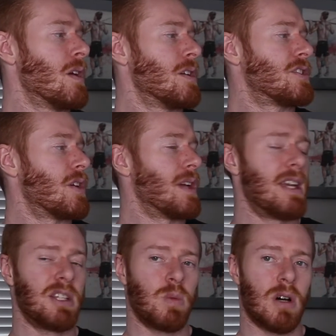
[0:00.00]
So
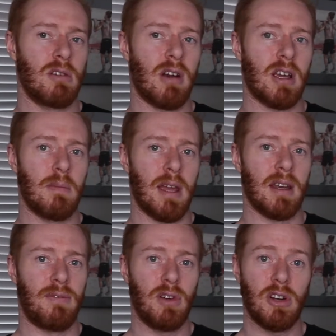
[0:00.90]
here's what I recommend.
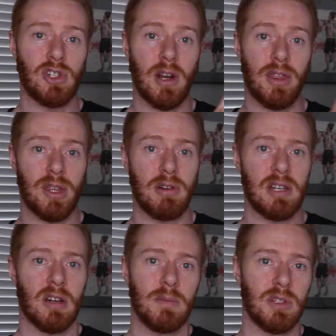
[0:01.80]
If you're going to train 3
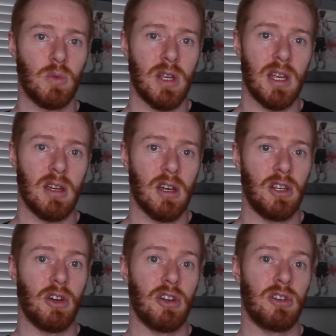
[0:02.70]
times a week,
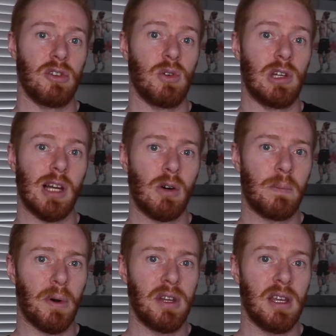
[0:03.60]
you're going to do lower
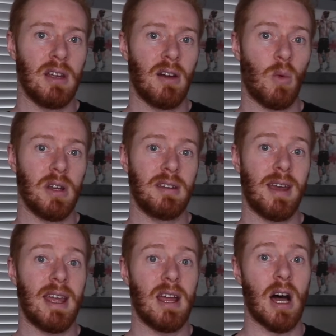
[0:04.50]
body one
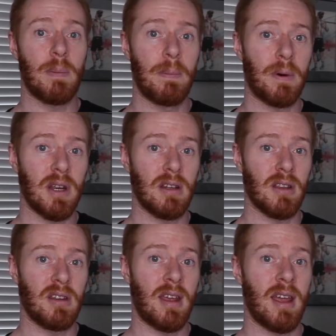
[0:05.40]
day, upper body
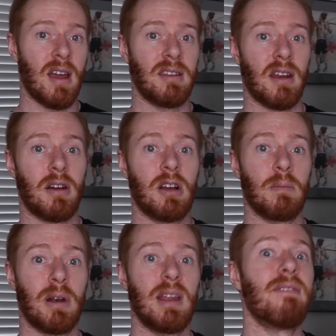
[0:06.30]
another day, and then a
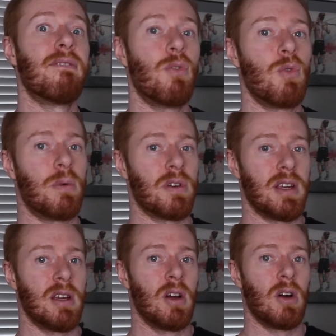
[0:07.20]
complete full
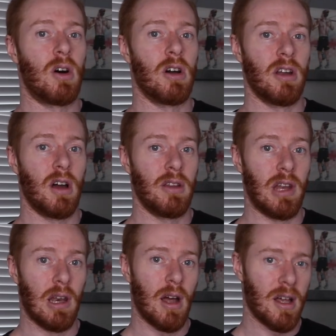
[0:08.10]
body on the
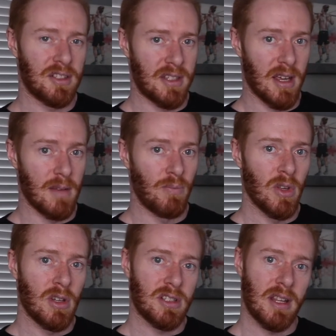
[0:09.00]
last day.
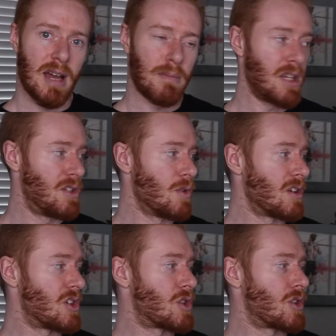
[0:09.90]
So that means you're going
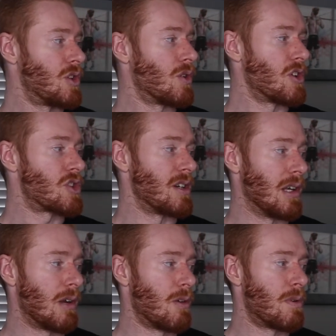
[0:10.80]
to train your
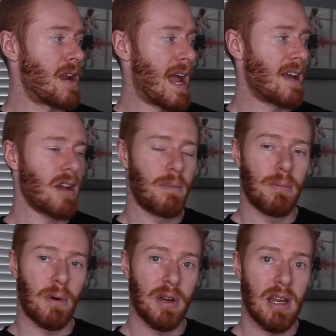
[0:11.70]
lower body and upper
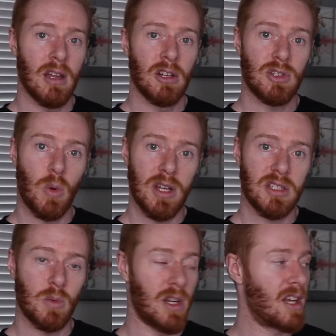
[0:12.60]
body twice
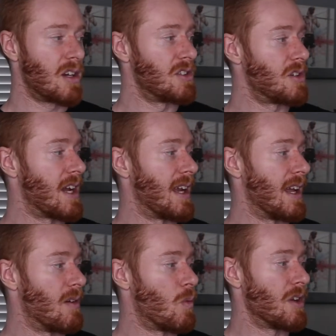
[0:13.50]
a week, because you're getting
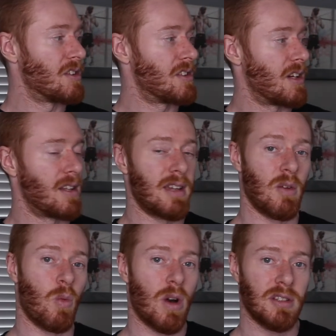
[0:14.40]
it once and
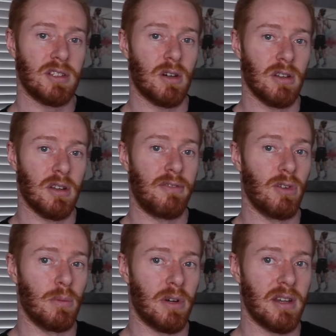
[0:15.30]
then once on the
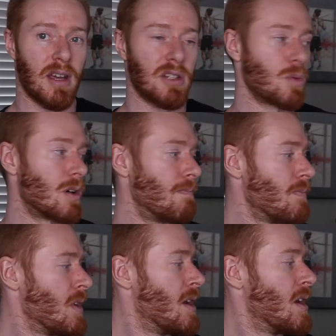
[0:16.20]
full body day as well.
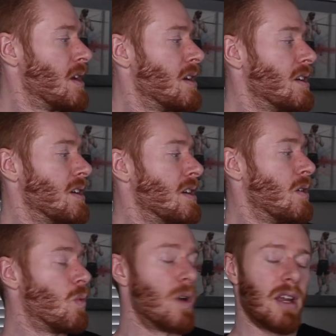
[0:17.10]

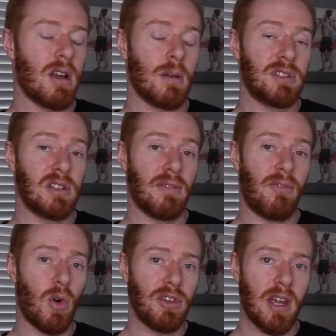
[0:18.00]
When it comes to the
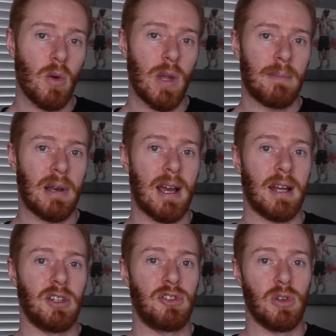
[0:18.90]
4-day-a-week
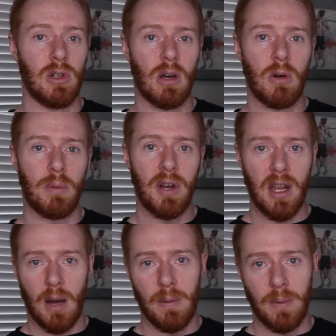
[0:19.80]
plan, you do lower
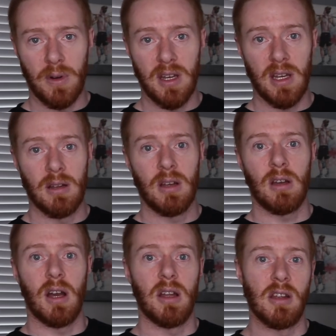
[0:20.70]
body, upper body,
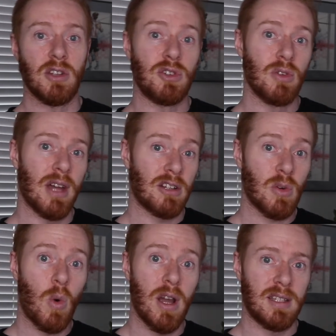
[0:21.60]
and you do that
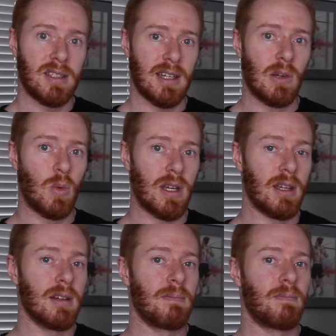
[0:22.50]
twice in a
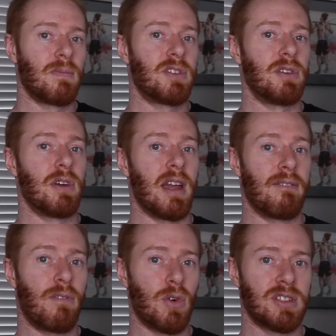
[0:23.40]
week. So you're getting
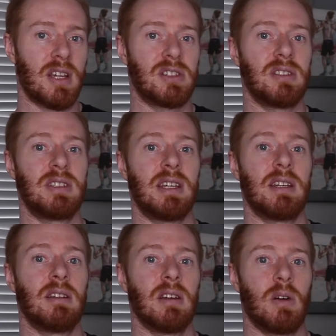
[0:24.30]
4 sessions
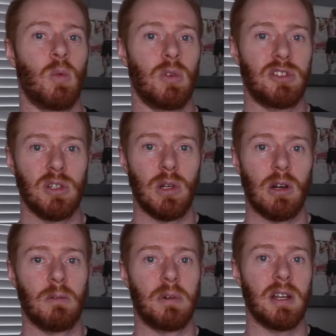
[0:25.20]
in, 2 a
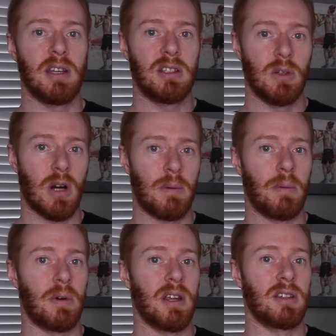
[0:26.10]
lower body, 2 a upper
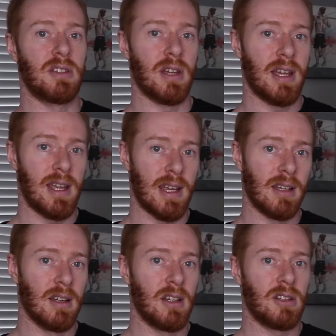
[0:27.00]
body, so you're
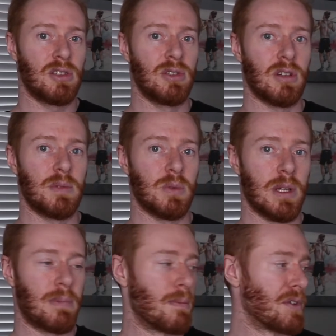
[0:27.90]
hitting 2 times a
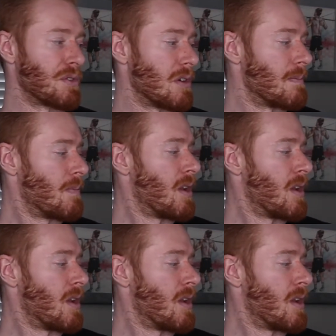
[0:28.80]
week per muscle group.